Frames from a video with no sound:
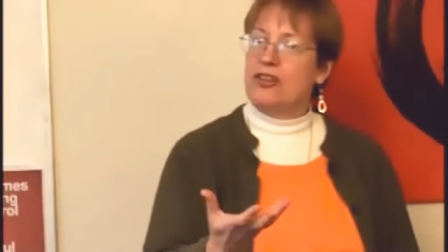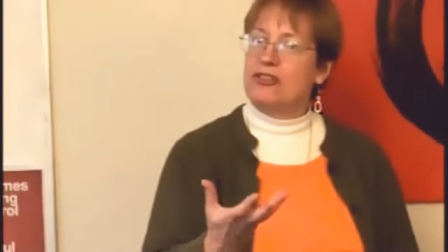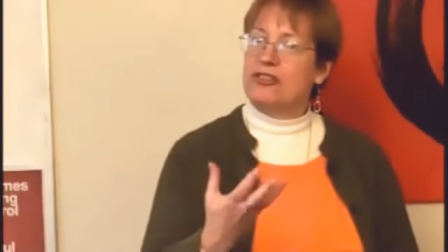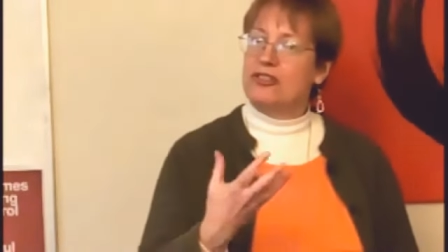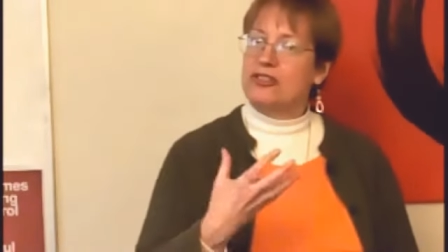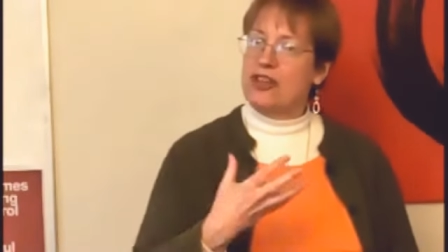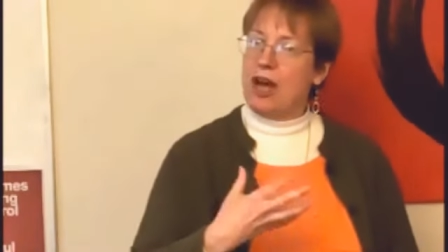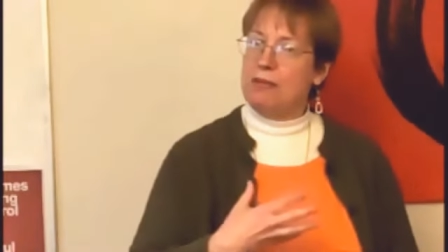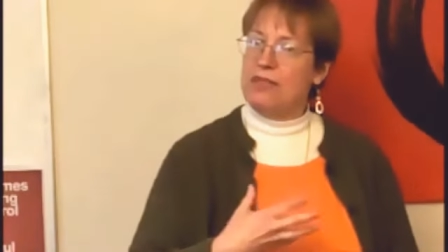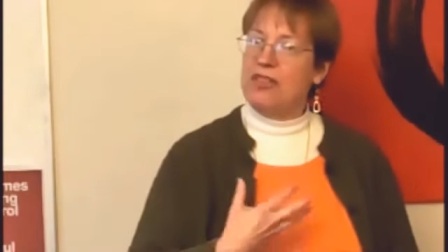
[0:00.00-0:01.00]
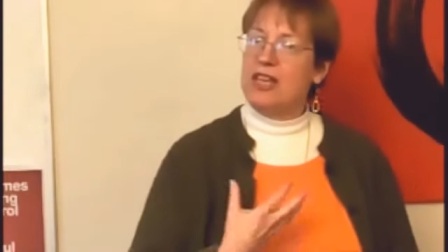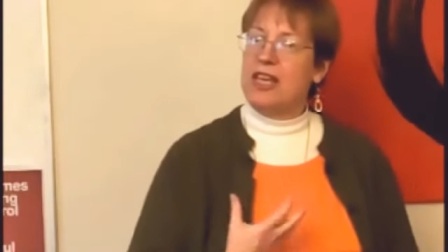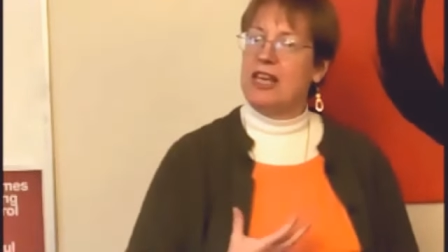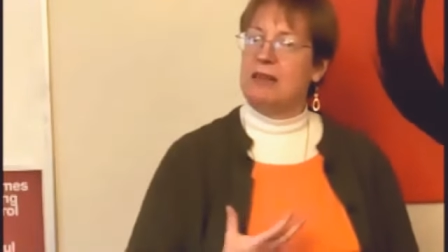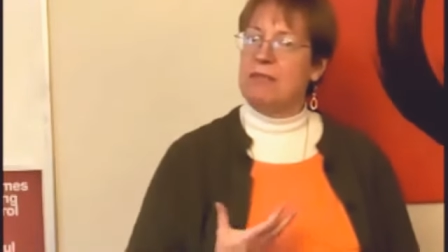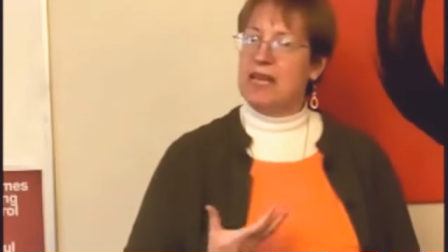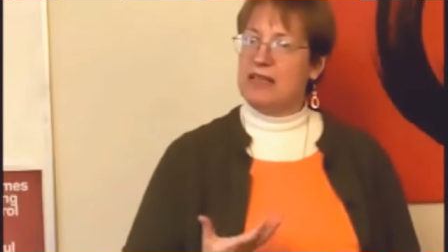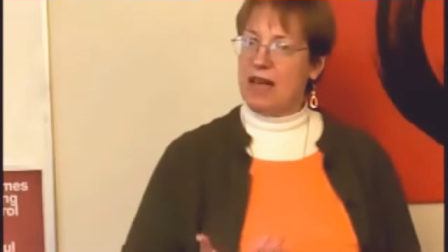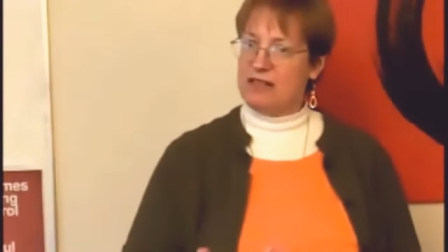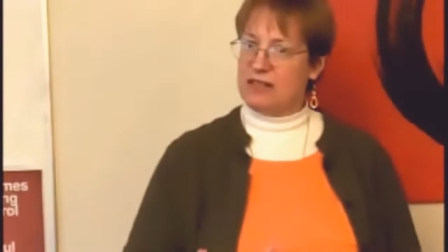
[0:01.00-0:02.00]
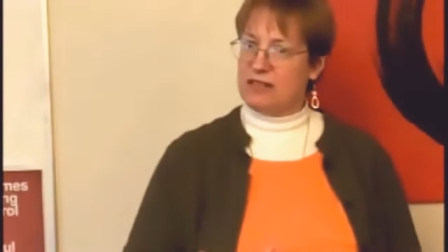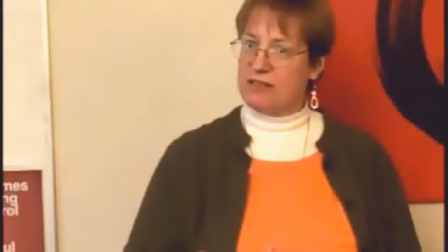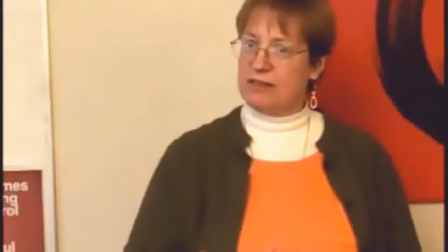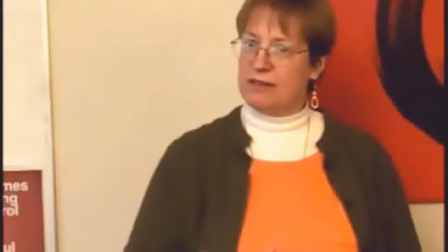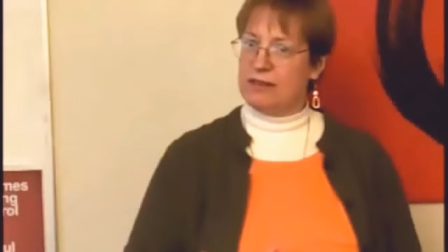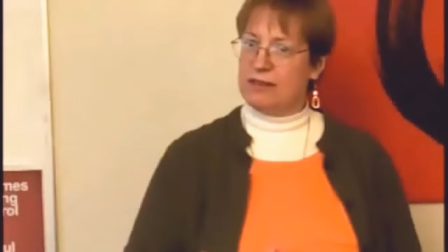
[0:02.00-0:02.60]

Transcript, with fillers: something in me doesn't.